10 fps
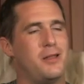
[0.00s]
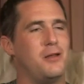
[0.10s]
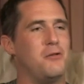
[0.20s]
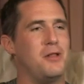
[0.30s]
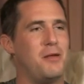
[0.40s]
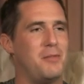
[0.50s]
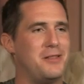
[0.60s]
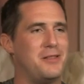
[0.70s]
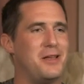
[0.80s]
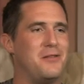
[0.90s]
they don't let
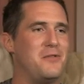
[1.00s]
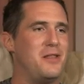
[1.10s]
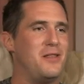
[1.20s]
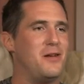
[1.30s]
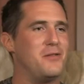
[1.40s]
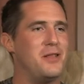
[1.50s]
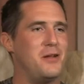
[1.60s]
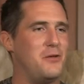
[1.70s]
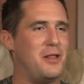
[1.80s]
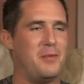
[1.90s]
me. They're, they're, they are
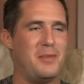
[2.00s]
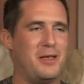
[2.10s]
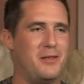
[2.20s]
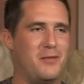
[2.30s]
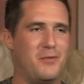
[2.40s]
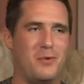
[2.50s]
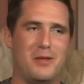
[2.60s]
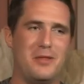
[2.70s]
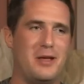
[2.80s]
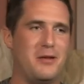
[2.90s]
they do not let me.
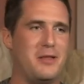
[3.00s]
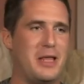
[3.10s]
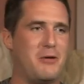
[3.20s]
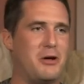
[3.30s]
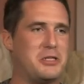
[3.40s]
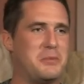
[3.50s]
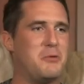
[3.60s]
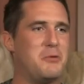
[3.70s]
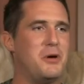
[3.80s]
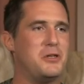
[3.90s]
they they're
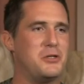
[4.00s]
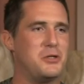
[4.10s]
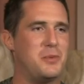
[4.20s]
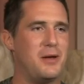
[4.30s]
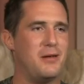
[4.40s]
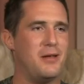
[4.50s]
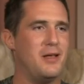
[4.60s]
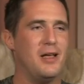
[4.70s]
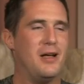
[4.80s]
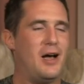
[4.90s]
asking me questions about it.